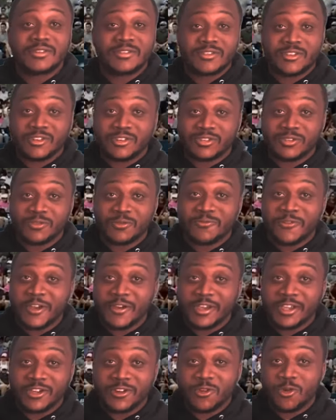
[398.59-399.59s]
just
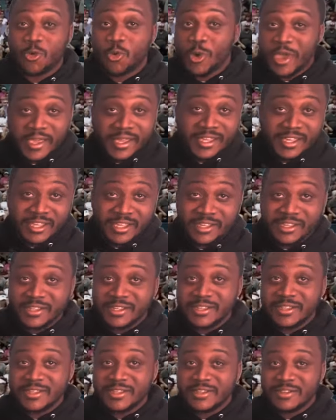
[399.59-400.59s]
very quick
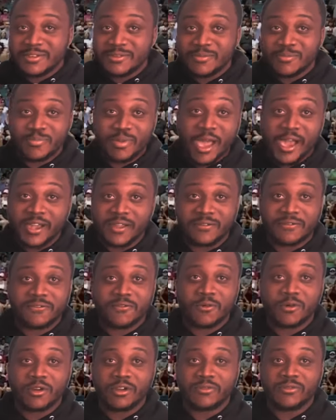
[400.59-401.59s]
back and
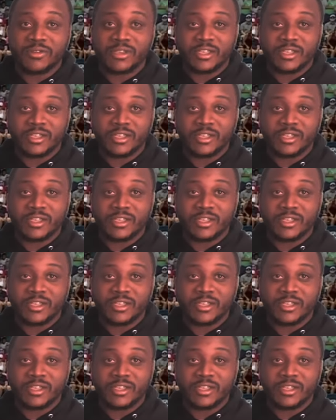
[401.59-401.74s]
forth.